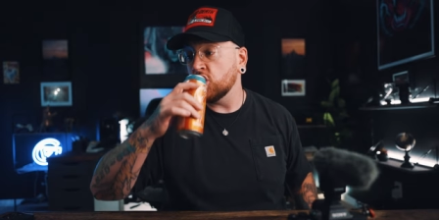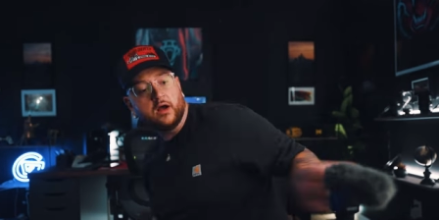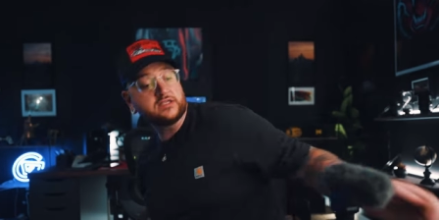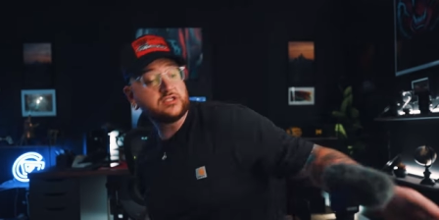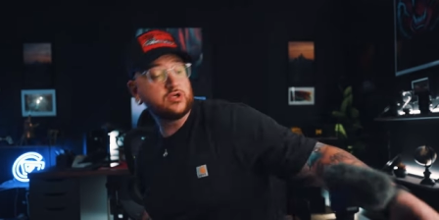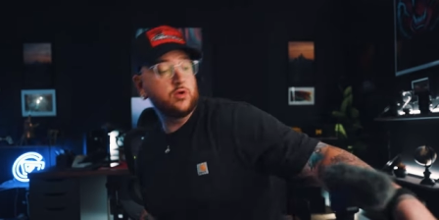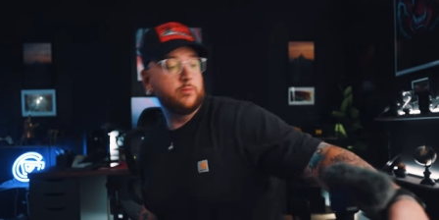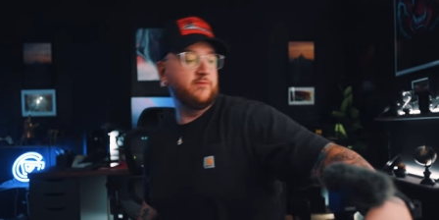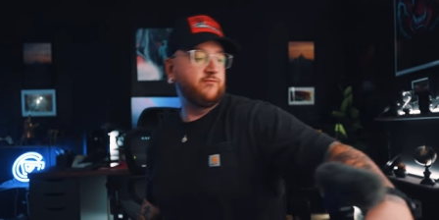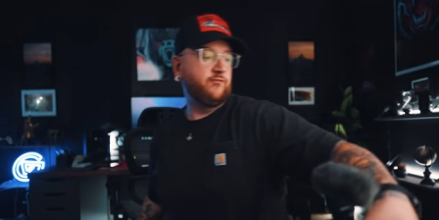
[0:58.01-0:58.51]

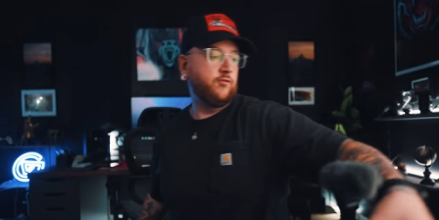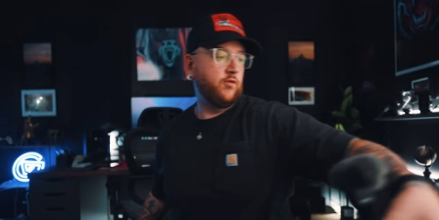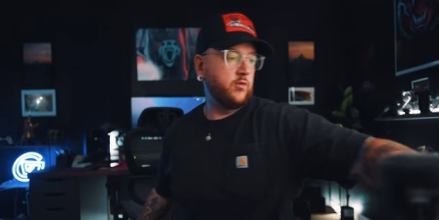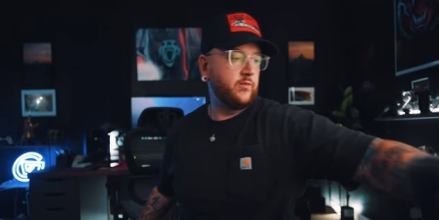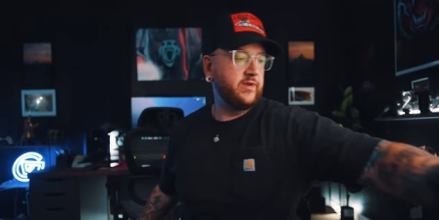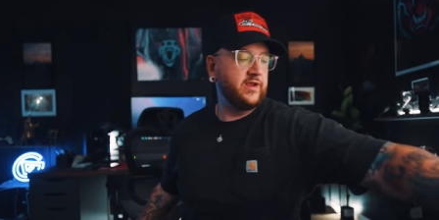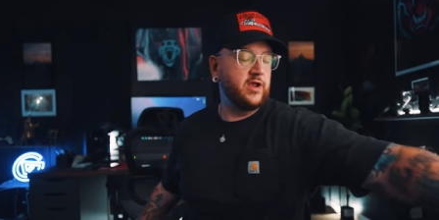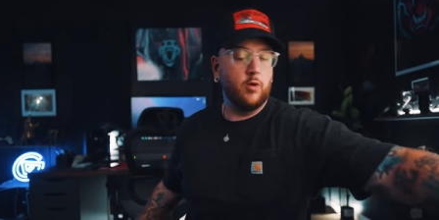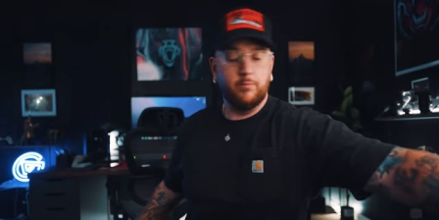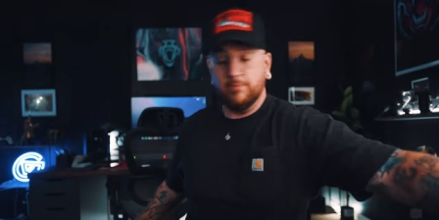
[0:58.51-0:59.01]
Also, before
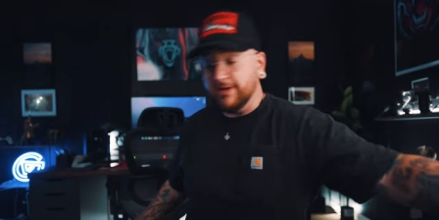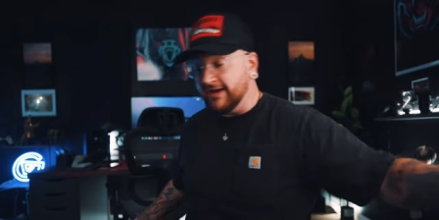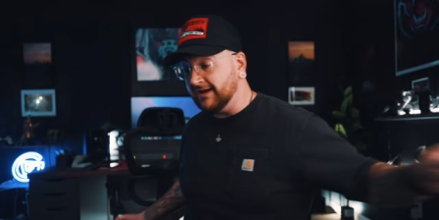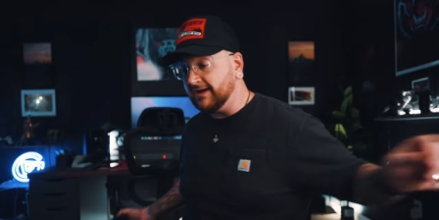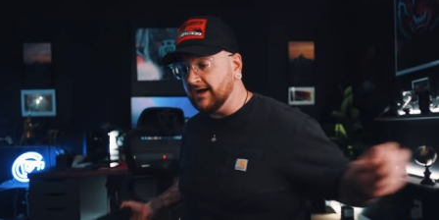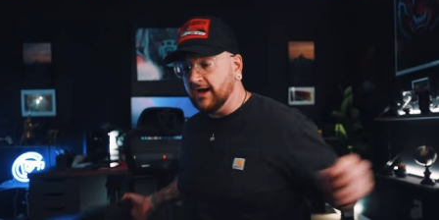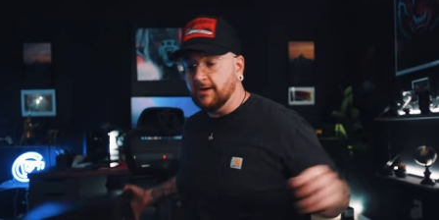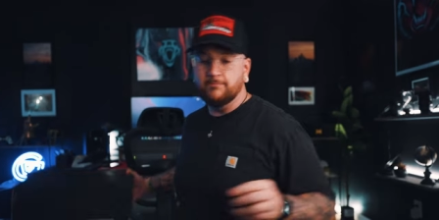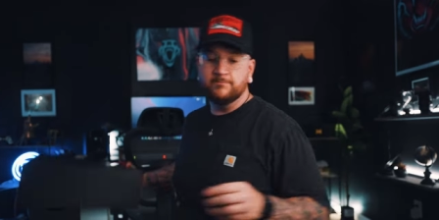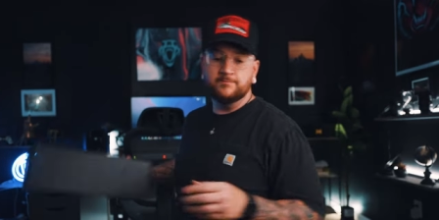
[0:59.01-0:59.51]
we go
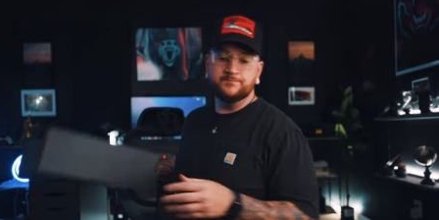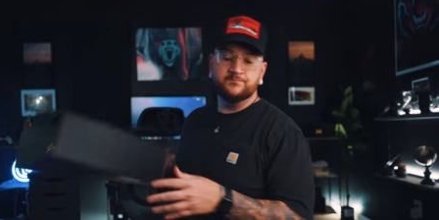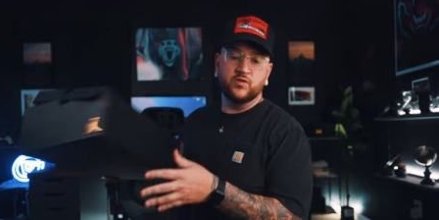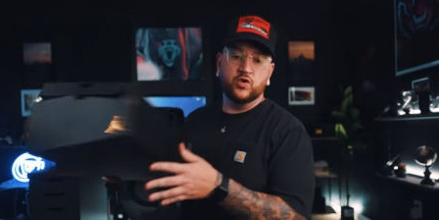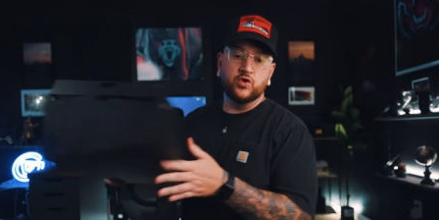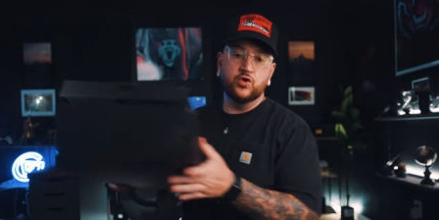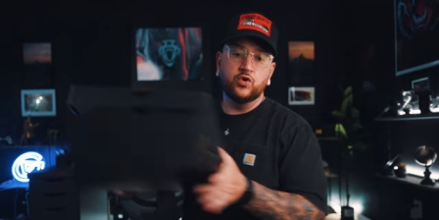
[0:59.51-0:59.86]
pick up the